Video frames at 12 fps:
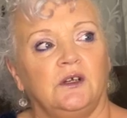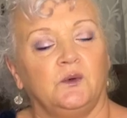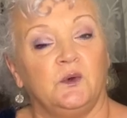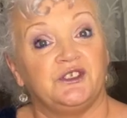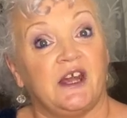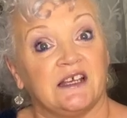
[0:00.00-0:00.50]

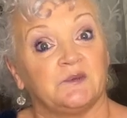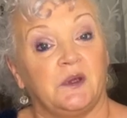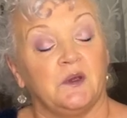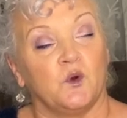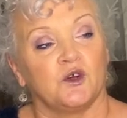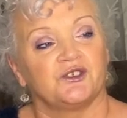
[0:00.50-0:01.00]
Which it has
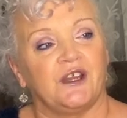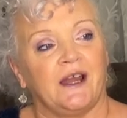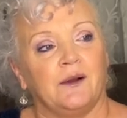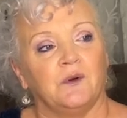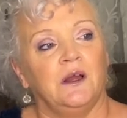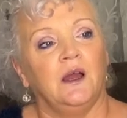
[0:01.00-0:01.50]
been washed
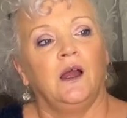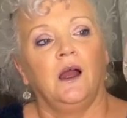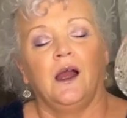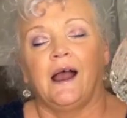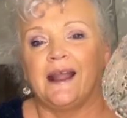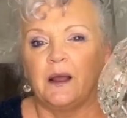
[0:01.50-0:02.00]
now.
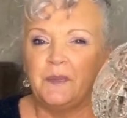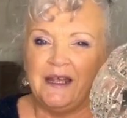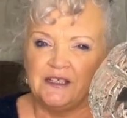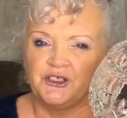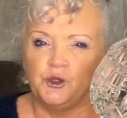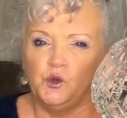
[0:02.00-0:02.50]
And I
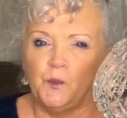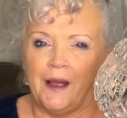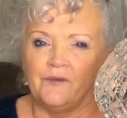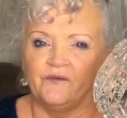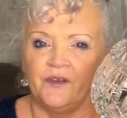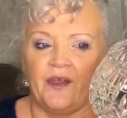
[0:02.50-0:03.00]
paid
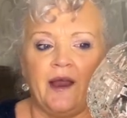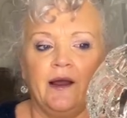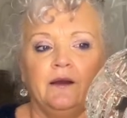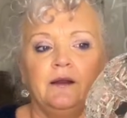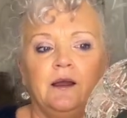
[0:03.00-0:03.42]
£2 for that.